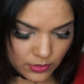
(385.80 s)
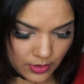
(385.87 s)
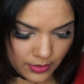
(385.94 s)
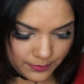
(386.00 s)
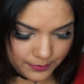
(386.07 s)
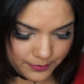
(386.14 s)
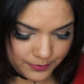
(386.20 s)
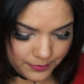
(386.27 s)

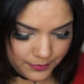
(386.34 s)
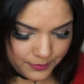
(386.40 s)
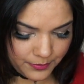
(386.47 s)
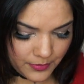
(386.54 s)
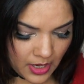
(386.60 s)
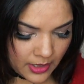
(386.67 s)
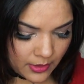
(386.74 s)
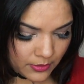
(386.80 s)
but
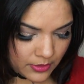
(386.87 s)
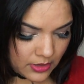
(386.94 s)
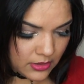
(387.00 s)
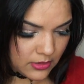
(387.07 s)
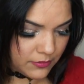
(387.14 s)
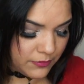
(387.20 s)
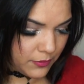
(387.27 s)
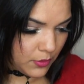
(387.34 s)
I got
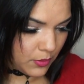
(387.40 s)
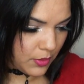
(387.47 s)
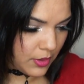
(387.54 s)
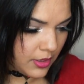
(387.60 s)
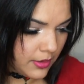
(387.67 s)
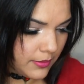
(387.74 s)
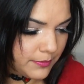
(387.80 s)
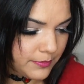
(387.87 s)
these
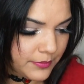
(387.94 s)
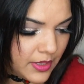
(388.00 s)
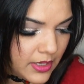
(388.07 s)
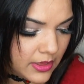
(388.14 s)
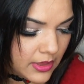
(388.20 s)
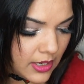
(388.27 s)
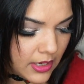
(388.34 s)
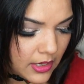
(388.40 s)
four.
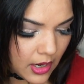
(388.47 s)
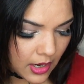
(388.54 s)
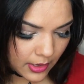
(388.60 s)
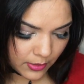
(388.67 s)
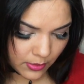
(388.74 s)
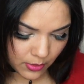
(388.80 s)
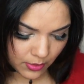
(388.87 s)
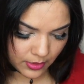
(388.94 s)
And then
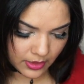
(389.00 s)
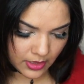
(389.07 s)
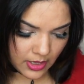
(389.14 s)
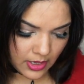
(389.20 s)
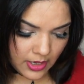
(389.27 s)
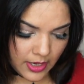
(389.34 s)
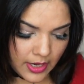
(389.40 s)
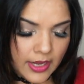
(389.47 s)
I got
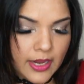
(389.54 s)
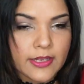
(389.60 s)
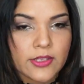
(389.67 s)
an